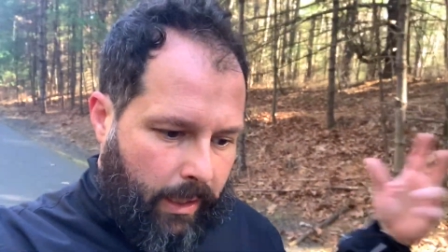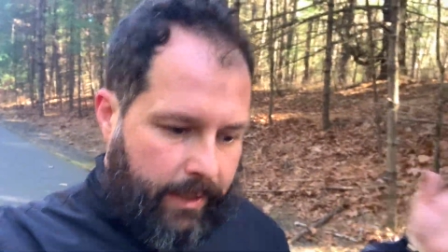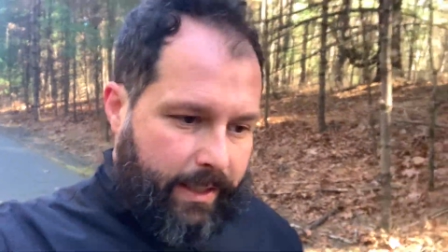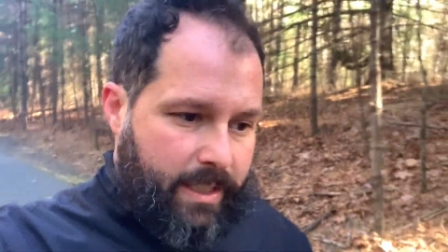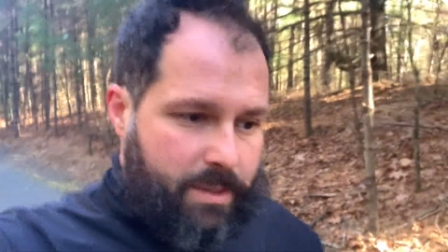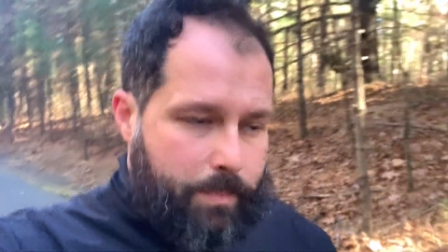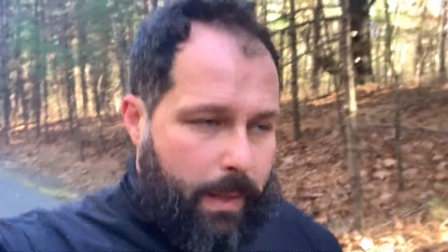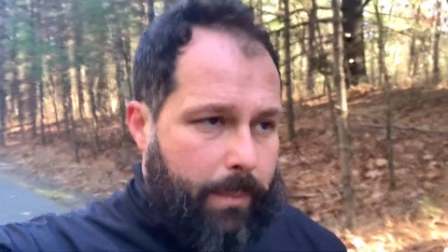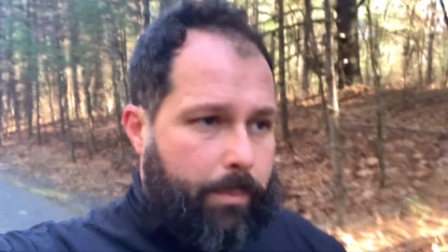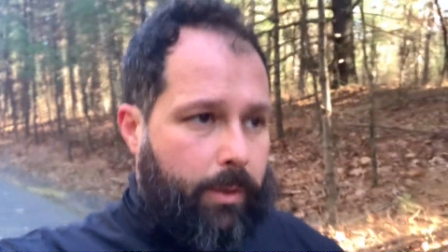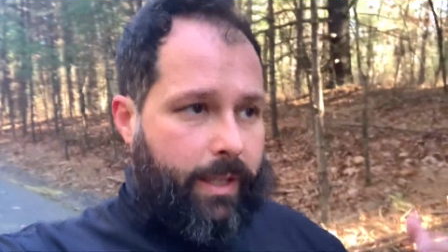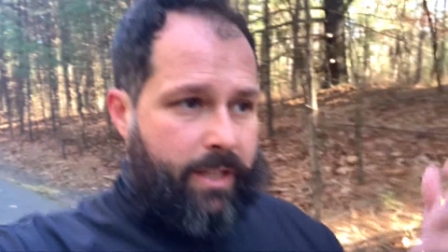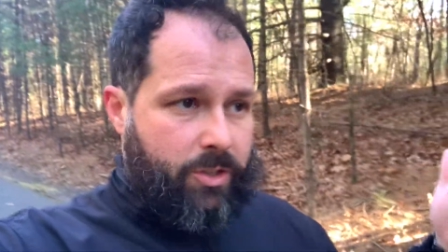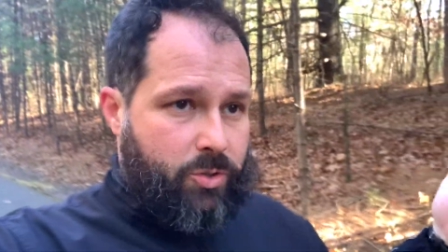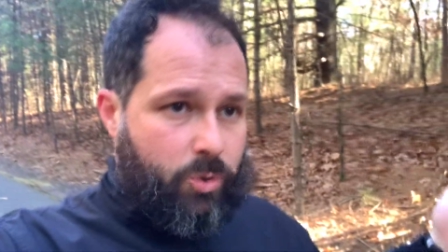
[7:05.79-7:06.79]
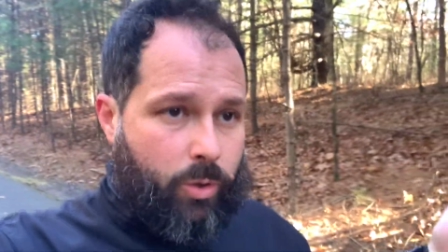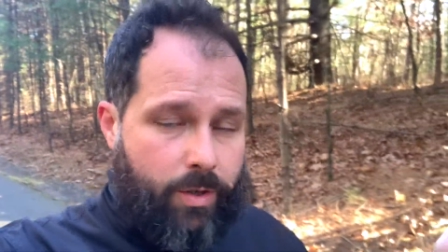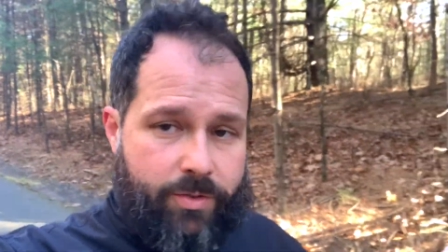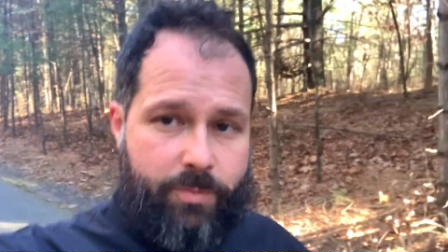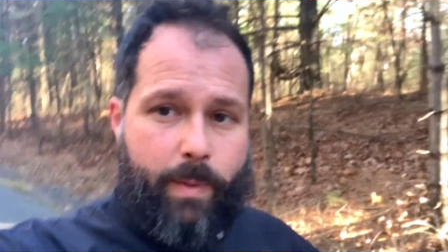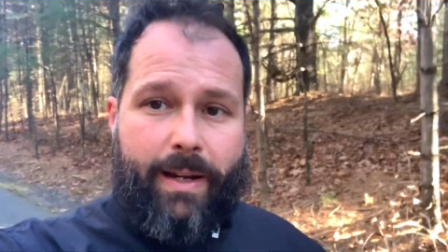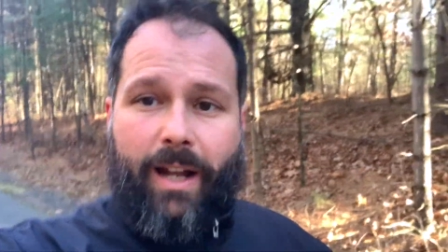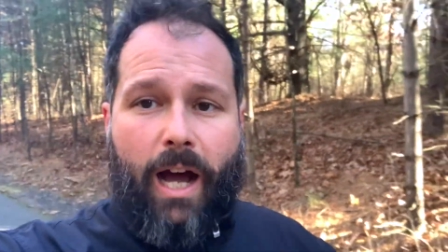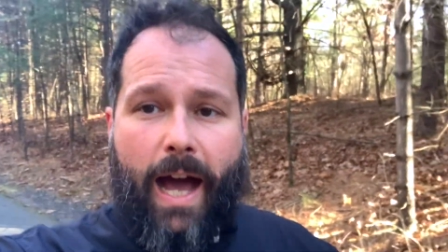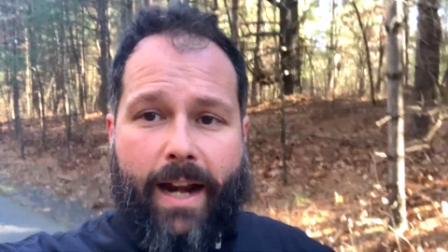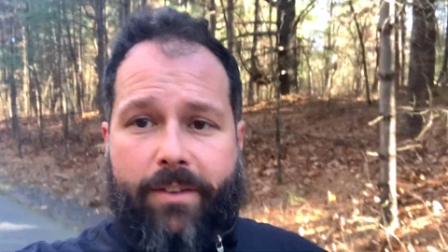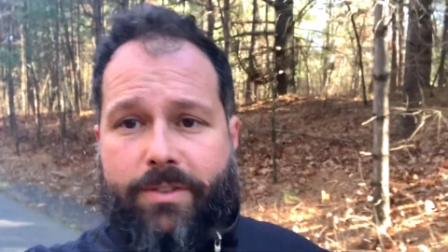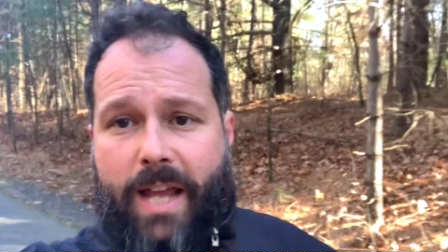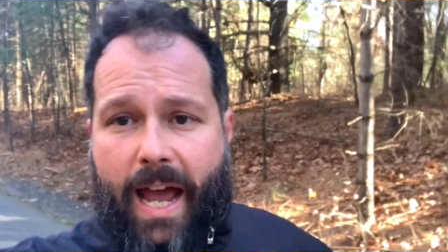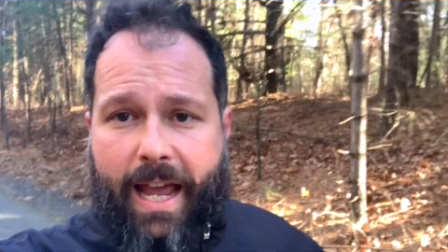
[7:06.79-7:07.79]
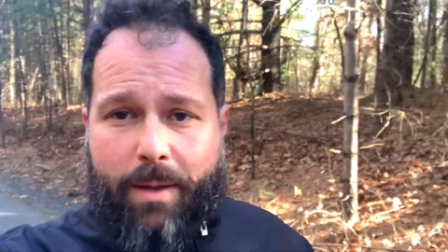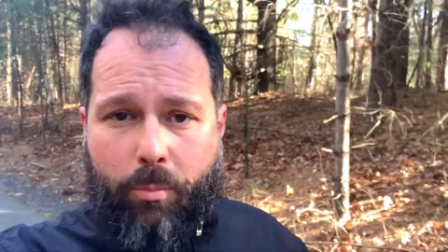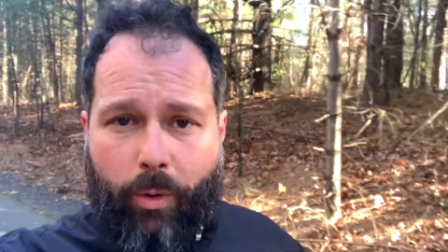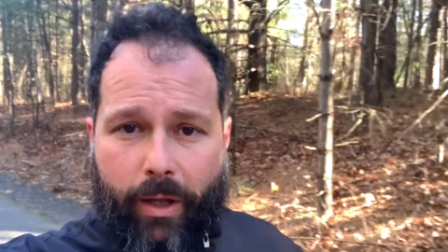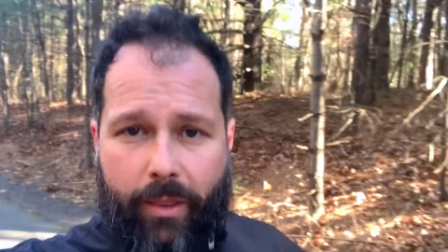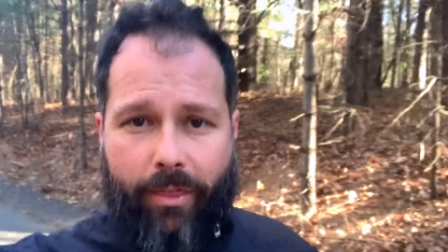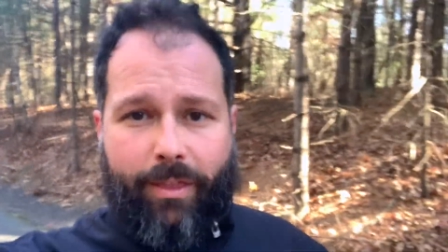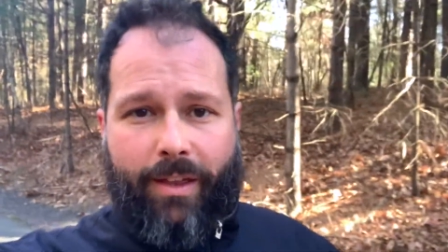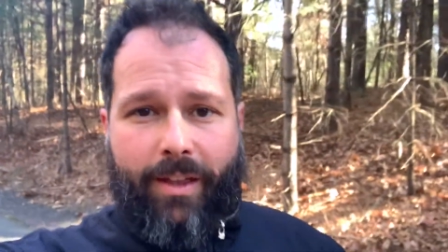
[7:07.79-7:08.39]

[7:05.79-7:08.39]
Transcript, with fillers: these people that you sort of spend a lot of time with,